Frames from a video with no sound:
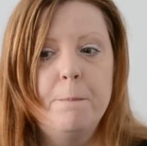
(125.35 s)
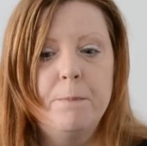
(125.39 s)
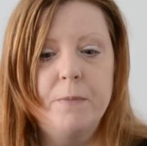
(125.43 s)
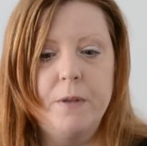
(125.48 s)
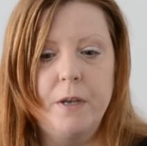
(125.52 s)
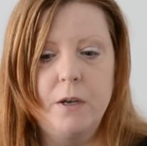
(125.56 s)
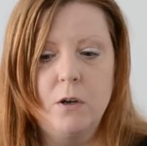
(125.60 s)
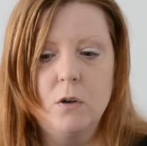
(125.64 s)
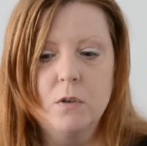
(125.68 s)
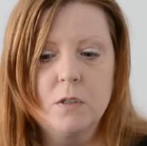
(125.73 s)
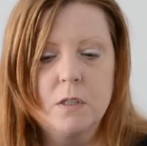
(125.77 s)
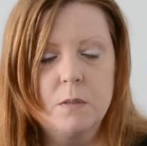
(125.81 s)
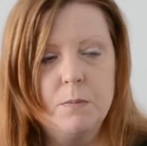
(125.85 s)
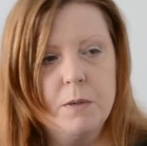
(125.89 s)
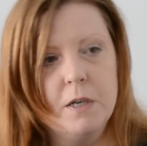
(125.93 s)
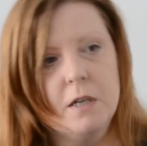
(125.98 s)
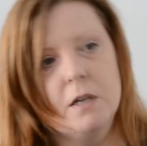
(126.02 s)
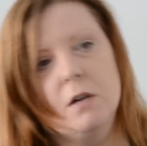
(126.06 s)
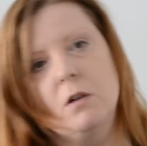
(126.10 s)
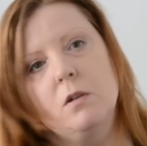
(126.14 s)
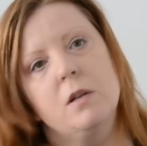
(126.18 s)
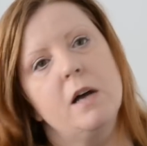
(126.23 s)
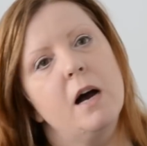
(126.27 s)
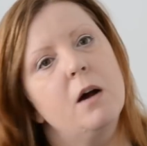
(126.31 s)
and go speak it
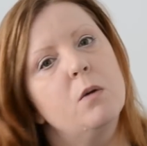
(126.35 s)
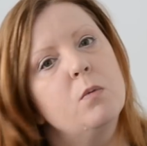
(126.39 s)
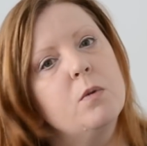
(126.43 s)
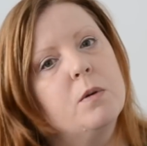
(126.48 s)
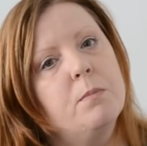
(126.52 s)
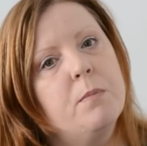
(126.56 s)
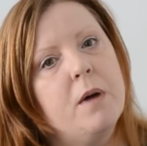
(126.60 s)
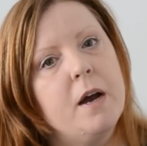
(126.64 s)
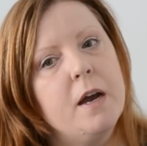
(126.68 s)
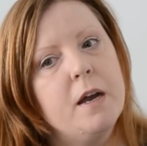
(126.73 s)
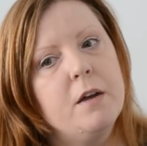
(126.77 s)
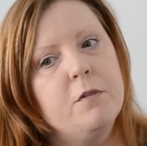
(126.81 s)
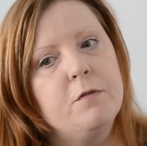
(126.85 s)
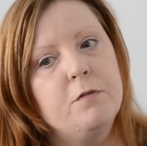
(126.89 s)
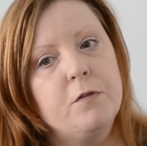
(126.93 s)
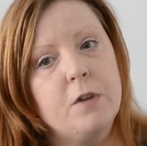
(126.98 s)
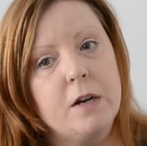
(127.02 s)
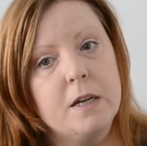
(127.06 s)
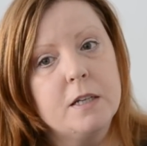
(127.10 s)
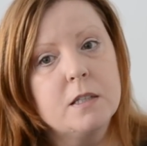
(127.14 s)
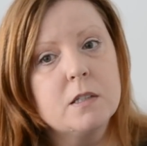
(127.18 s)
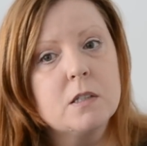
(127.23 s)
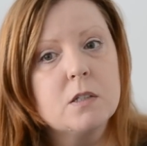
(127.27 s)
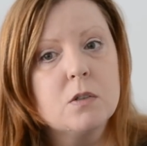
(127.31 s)
out loud with my
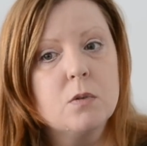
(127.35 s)
friends